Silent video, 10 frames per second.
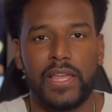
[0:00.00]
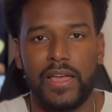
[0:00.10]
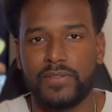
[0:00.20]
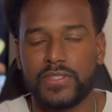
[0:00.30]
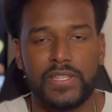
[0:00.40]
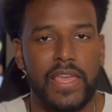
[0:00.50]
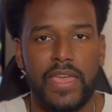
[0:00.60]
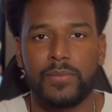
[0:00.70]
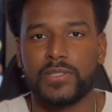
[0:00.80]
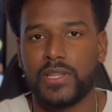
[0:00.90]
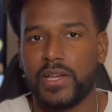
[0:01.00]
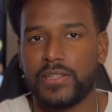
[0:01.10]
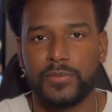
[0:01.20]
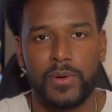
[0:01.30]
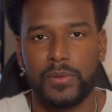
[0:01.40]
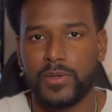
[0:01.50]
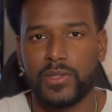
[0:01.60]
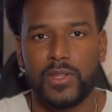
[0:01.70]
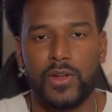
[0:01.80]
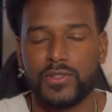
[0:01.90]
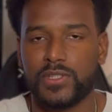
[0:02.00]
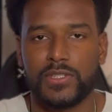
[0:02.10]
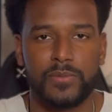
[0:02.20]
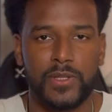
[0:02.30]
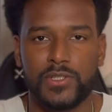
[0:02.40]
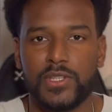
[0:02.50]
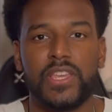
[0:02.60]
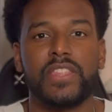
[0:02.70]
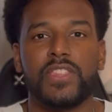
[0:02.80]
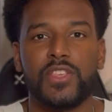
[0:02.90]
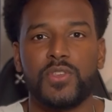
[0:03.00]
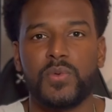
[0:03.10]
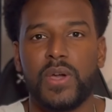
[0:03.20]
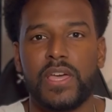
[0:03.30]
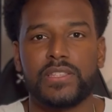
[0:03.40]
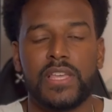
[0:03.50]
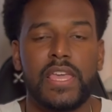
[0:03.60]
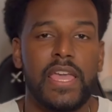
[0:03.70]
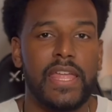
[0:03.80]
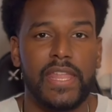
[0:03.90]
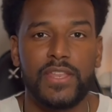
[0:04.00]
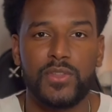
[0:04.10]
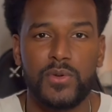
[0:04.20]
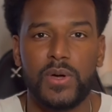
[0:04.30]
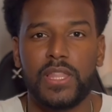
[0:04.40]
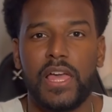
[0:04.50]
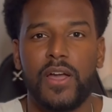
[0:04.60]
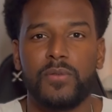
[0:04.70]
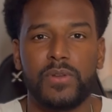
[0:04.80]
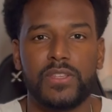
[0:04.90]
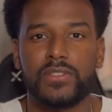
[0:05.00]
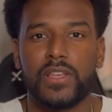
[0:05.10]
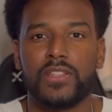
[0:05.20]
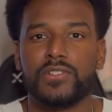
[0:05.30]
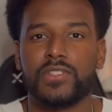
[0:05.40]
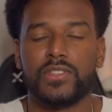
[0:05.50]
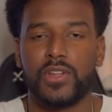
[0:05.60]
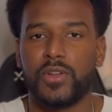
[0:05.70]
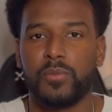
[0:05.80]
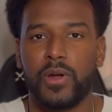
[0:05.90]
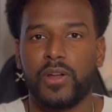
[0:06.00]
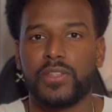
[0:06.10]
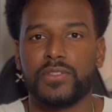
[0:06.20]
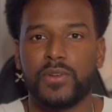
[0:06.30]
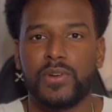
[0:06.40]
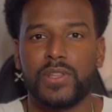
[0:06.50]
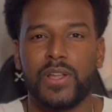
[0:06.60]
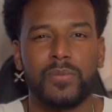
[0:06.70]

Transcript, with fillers: Obviously, Amazon is probably the largest, especially in the US, and they do allow resellers and third parties on there.